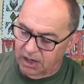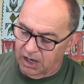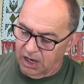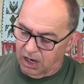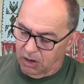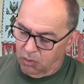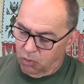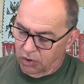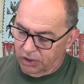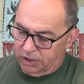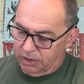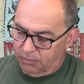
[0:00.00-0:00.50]
I
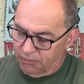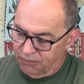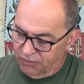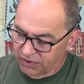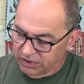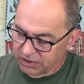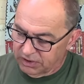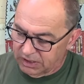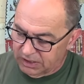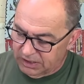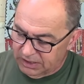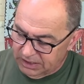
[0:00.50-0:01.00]
want to bring
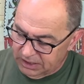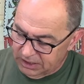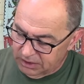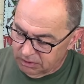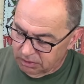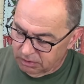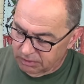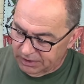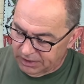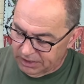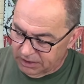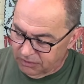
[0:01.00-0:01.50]
the
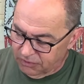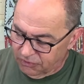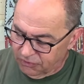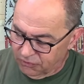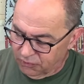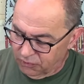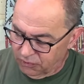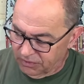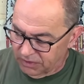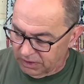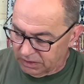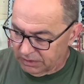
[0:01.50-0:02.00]
needle in
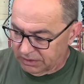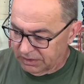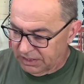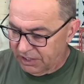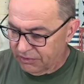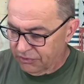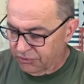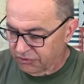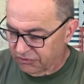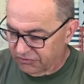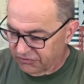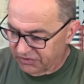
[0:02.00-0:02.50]
through the
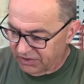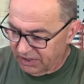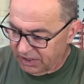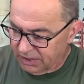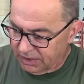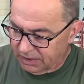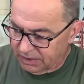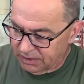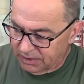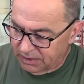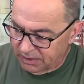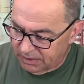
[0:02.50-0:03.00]
leather
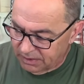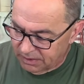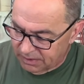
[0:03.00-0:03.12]
side.